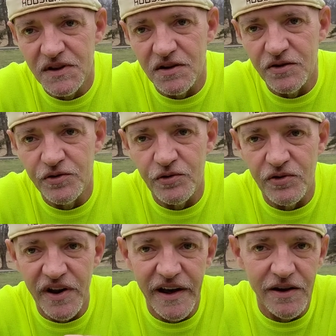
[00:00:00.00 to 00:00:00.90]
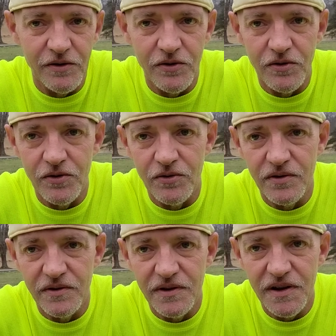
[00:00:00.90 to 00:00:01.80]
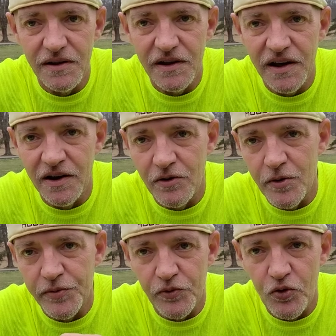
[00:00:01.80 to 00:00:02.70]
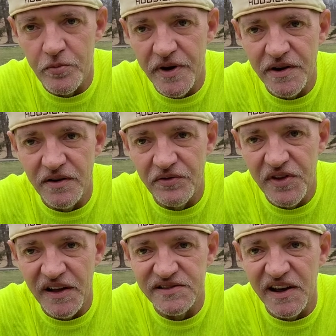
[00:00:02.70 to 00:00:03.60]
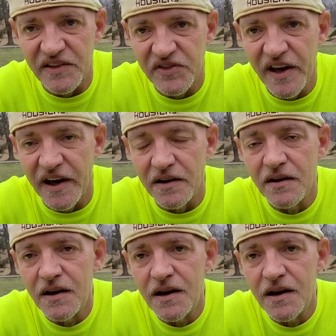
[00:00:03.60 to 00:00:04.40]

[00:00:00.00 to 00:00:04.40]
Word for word: the lunar lander in Earth orbit and things like that.